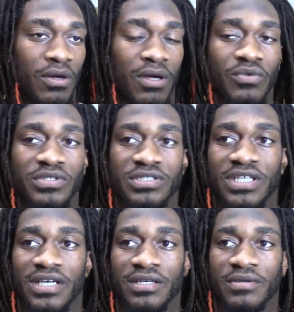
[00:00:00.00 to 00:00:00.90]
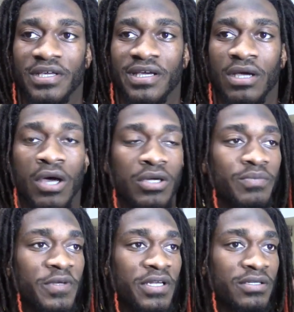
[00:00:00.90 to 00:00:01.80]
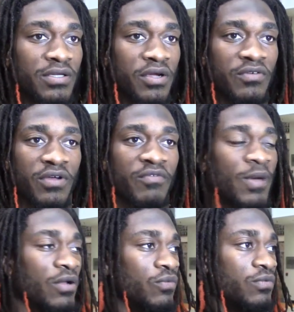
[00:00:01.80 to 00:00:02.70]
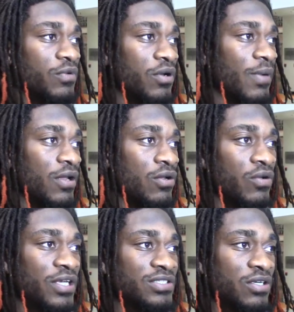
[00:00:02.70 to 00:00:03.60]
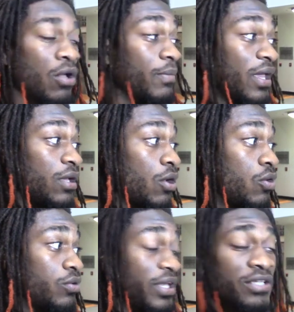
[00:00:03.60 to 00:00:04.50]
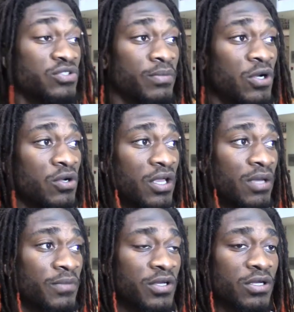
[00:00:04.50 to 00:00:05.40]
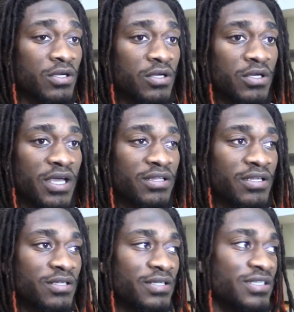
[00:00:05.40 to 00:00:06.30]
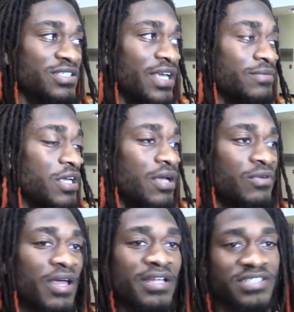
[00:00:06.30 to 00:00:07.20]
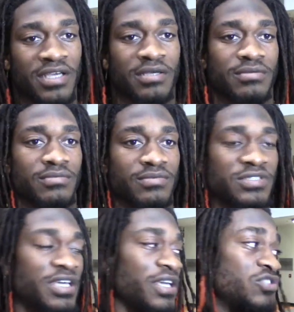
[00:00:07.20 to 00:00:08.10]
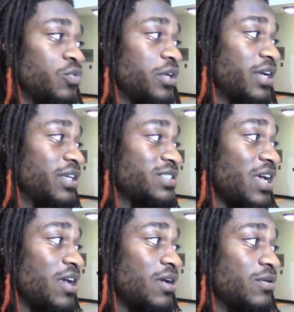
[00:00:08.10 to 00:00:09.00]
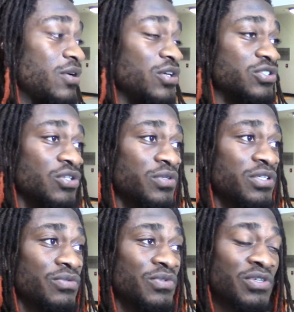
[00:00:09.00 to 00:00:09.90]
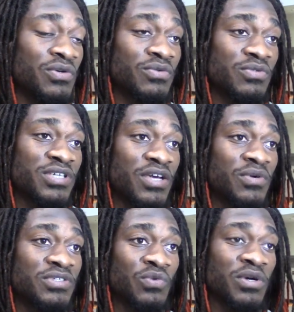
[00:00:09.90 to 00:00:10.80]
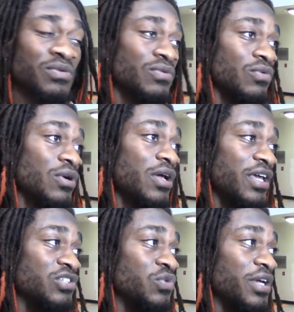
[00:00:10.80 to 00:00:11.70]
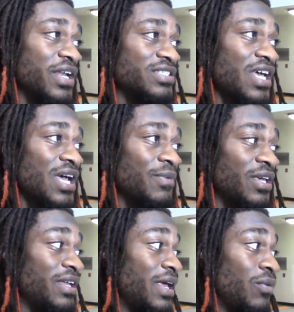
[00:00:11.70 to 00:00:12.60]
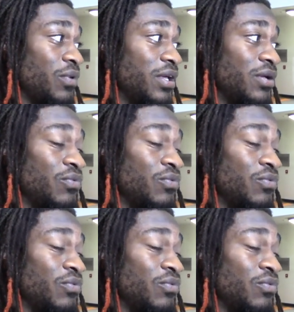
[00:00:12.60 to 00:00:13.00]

I wouldn't say getting caught up in it. Everybody, everybody know that's the main goal, getting to a bowl game. But at the at the same time, you got to take take each week at a time. So we, we do we take each one each week at a time and get that win.